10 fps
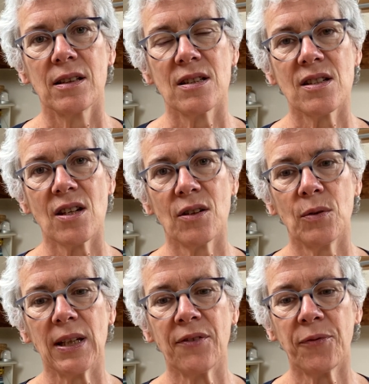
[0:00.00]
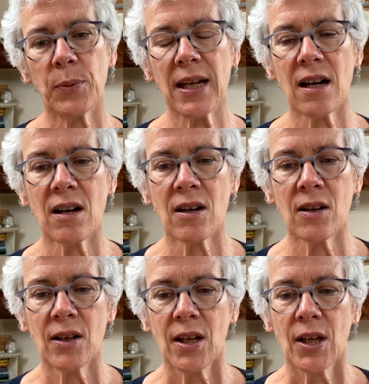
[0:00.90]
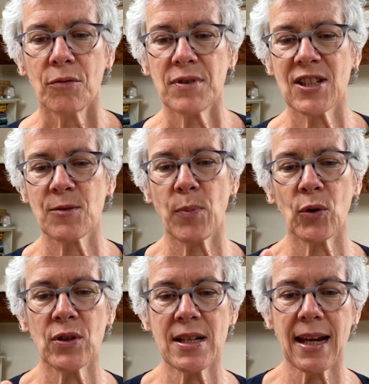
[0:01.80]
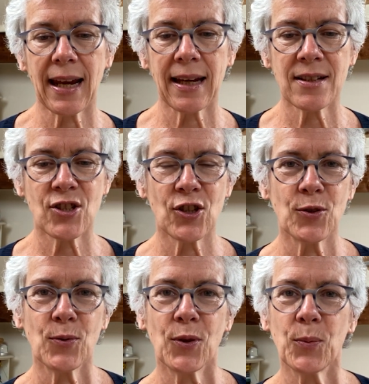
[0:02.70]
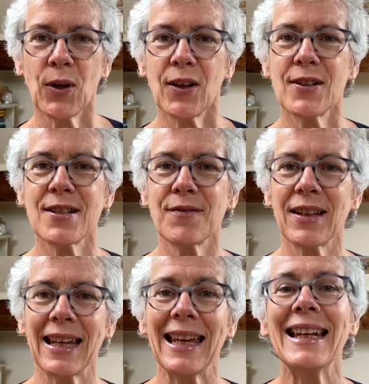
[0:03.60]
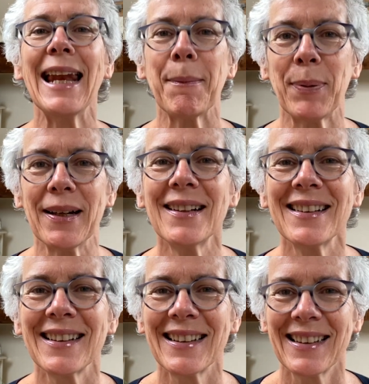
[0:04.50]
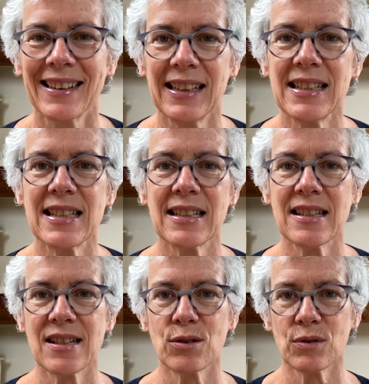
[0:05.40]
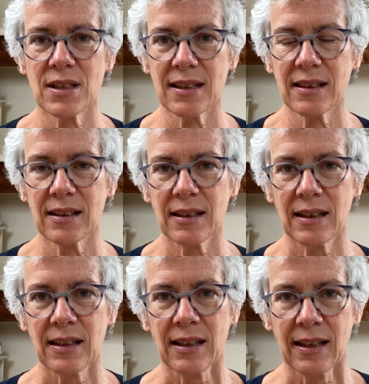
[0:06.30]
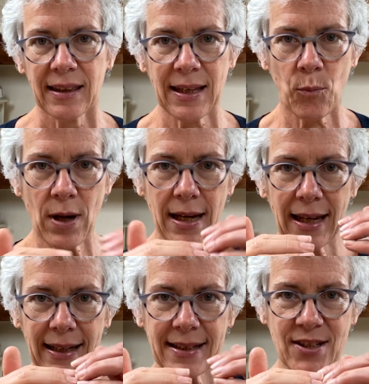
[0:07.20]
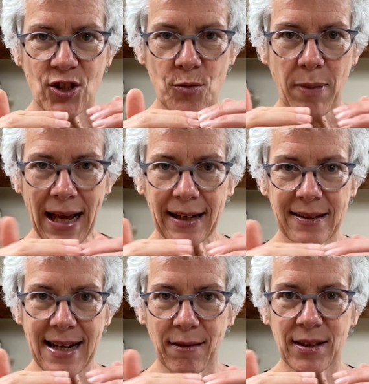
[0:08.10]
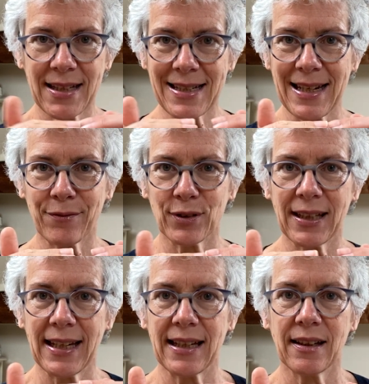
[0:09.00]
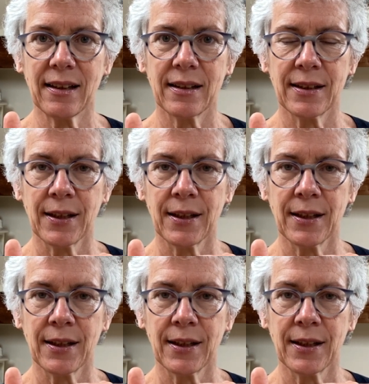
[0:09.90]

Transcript: So if we are responding to the words of the kidnapper, the eating disorder, then we're likely to do battle down at this level here.